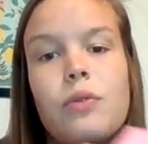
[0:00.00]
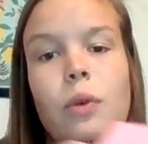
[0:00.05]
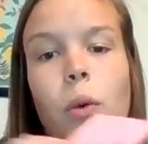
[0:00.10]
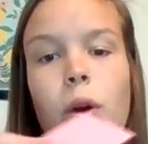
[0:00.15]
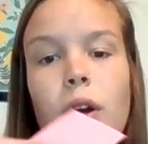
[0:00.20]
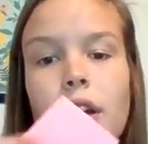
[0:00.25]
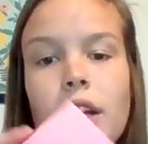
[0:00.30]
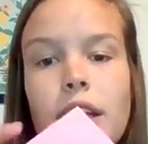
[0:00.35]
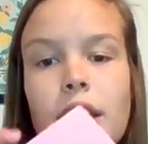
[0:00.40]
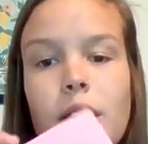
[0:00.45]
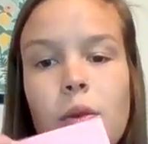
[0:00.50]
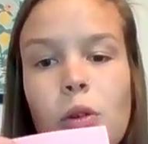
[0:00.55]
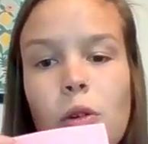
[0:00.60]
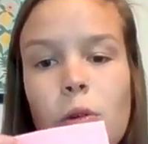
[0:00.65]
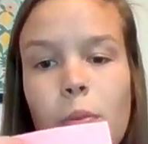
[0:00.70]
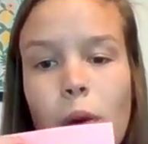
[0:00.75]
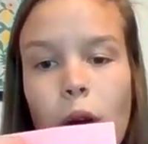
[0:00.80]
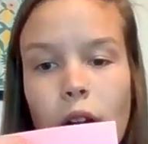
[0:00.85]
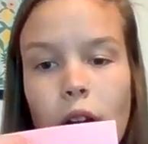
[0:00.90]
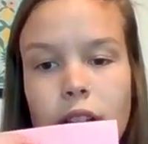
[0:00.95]
4
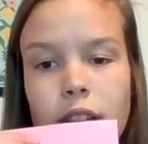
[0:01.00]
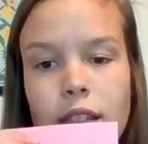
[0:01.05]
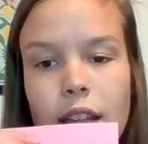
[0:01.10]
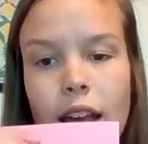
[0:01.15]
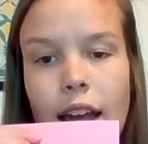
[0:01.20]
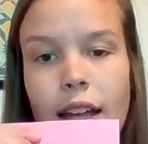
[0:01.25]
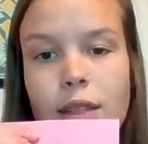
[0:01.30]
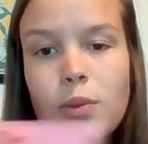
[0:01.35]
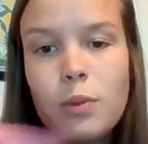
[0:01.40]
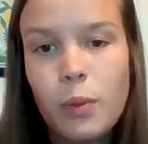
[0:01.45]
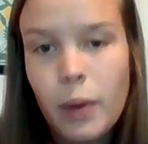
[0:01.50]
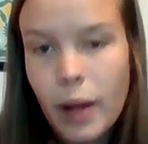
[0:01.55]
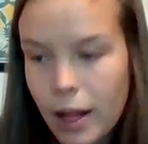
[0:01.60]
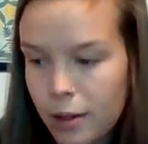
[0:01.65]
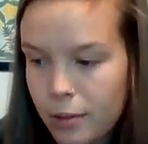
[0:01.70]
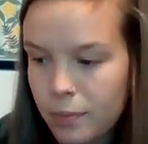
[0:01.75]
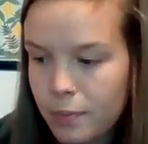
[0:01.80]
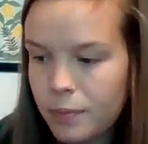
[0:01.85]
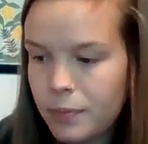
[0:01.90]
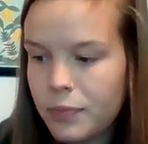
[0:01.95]
equal parts as
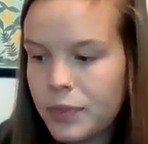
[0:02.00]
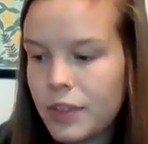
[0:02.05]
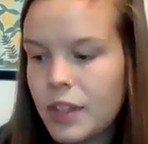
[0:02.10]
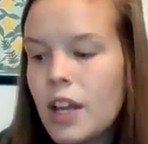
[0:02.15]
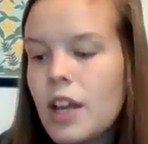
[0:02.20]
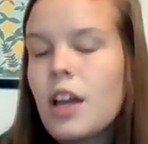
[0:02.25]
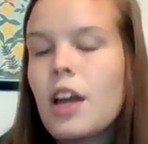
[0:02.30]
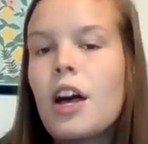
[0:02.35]
well.